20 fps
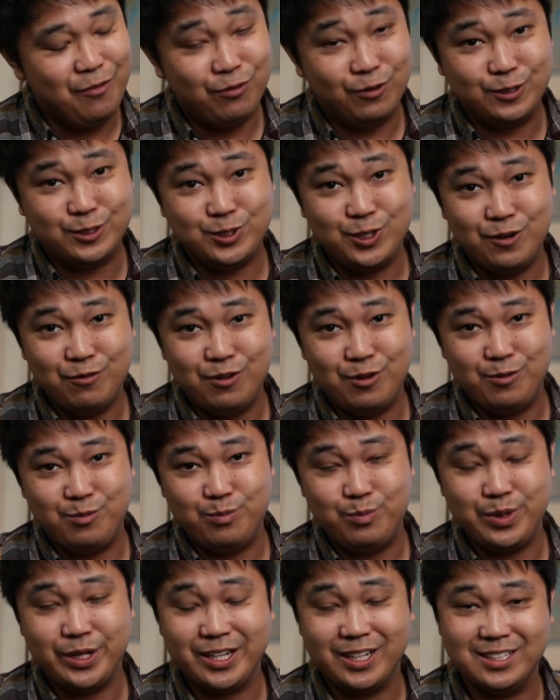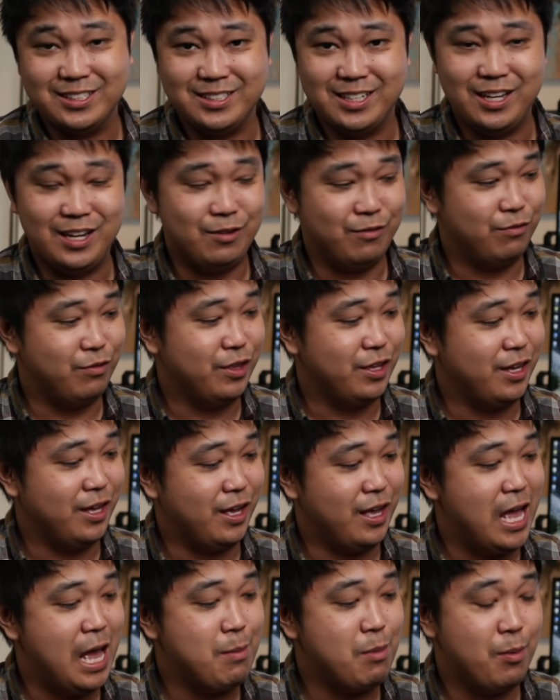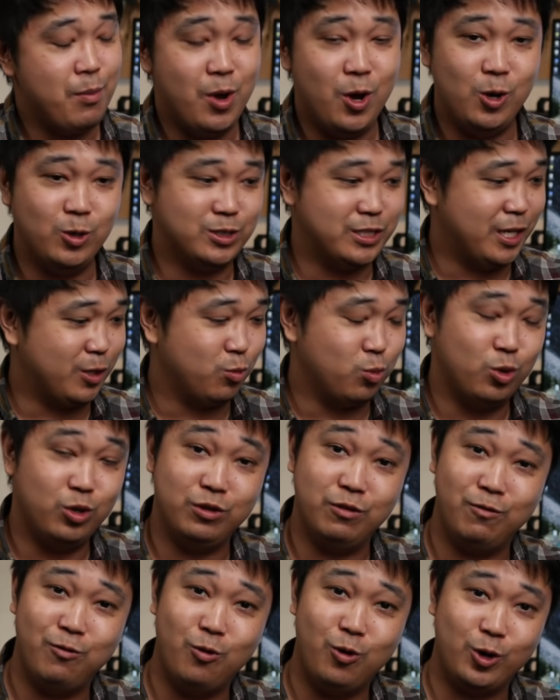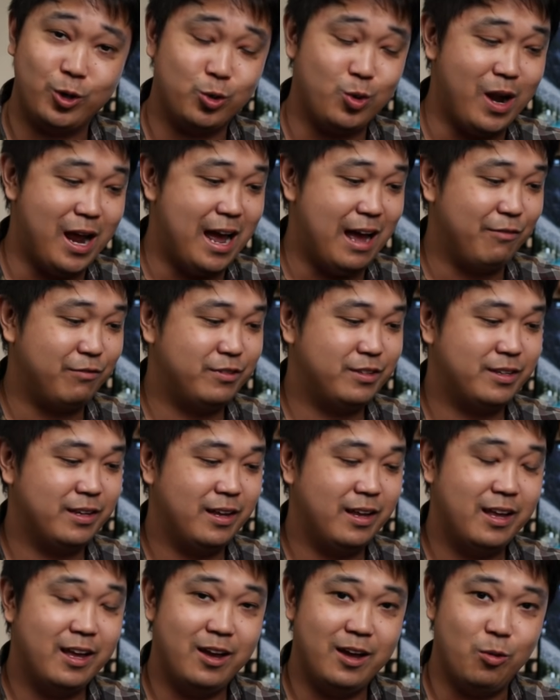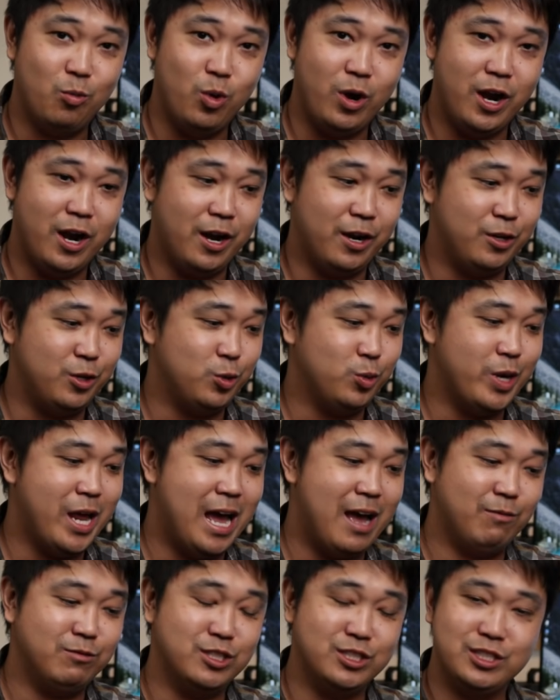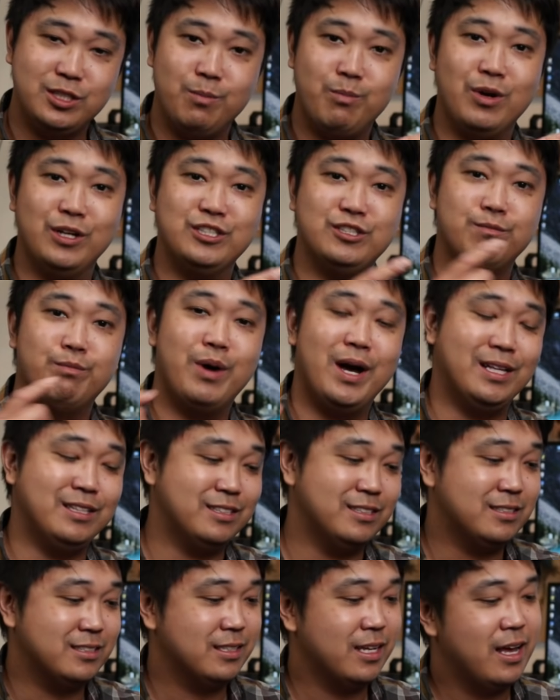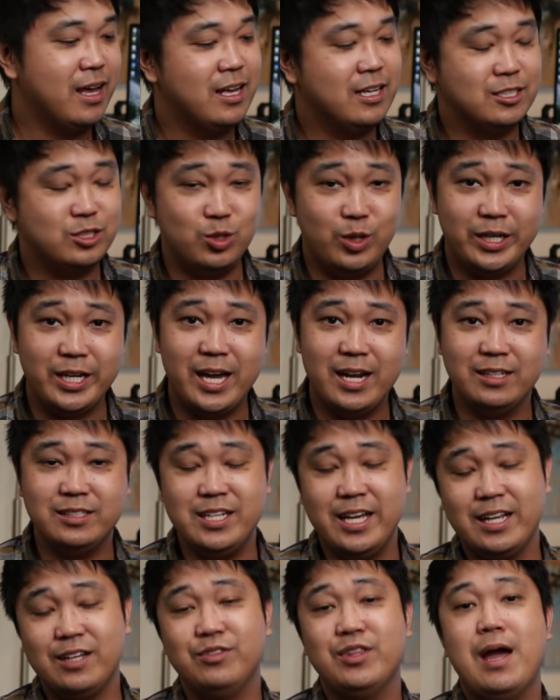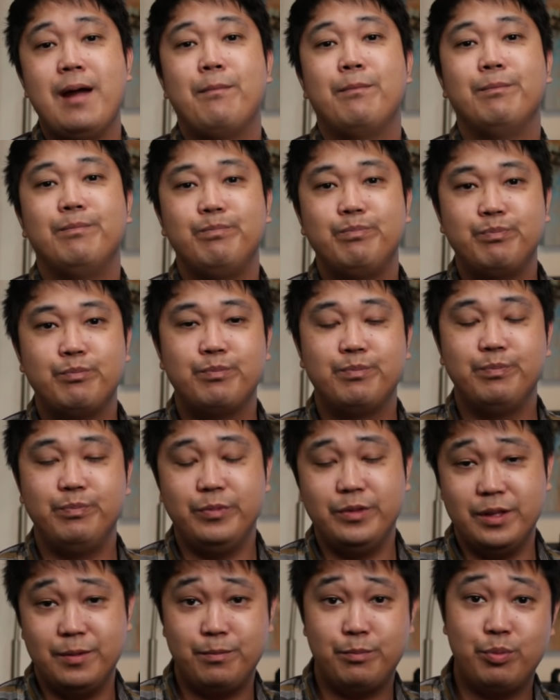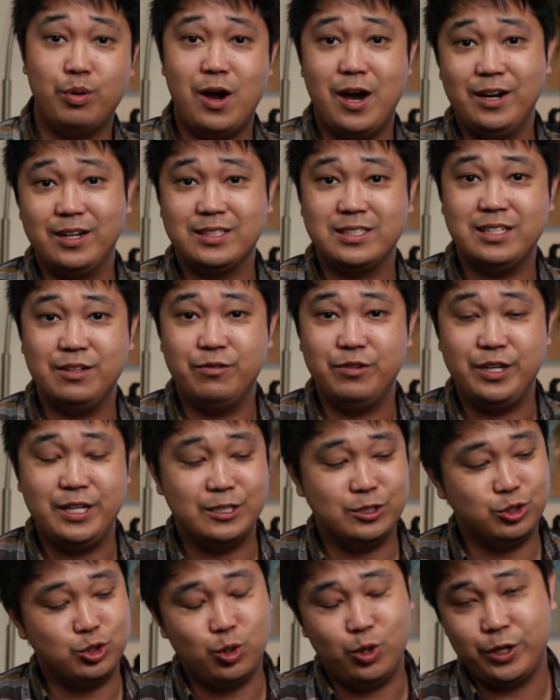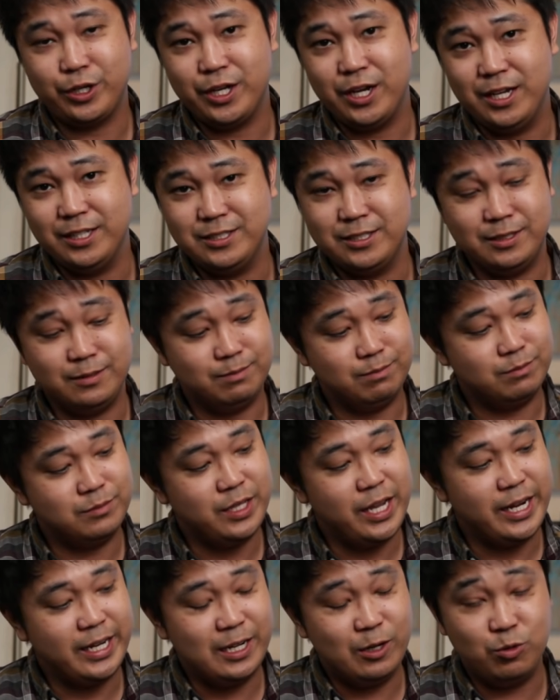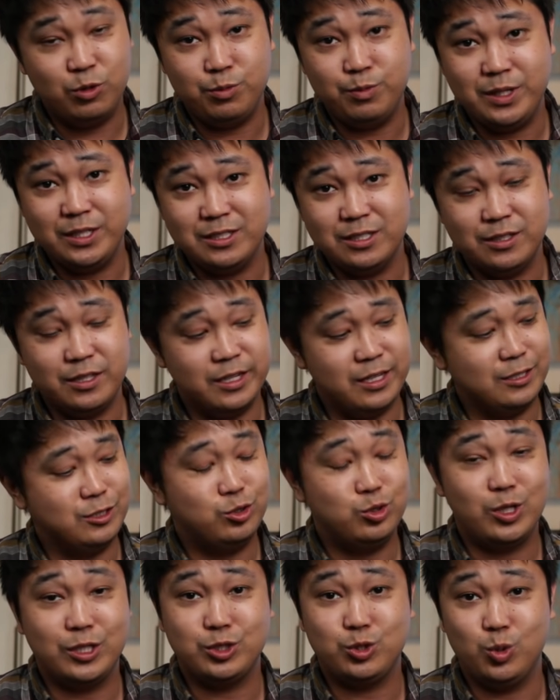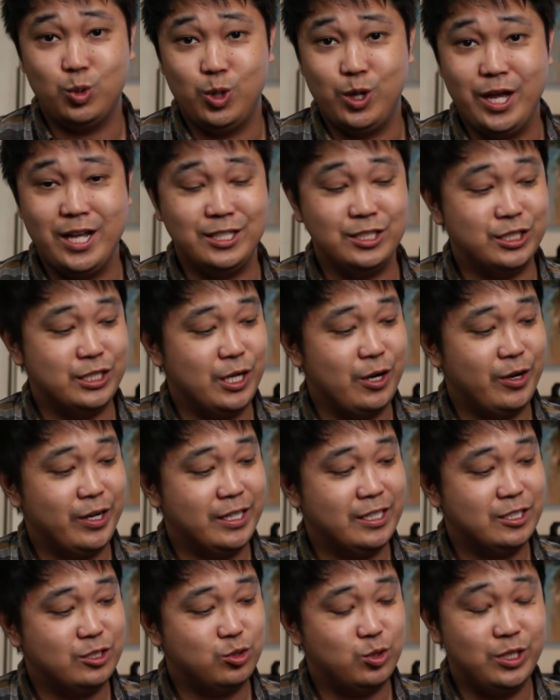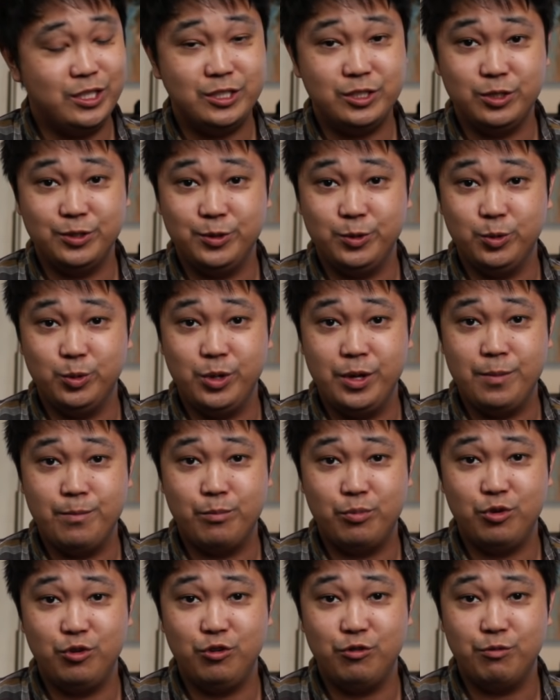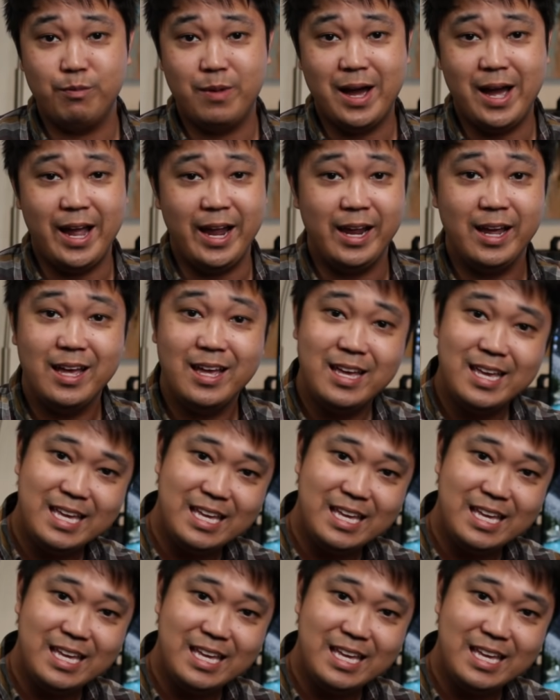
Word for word: I first heard it because of the MMOs like World of Warcraft where you'd have just a bunch of buttons. So I kind of taken that productivity and shortcuts and taking it with me to the structural engineering industry to improve my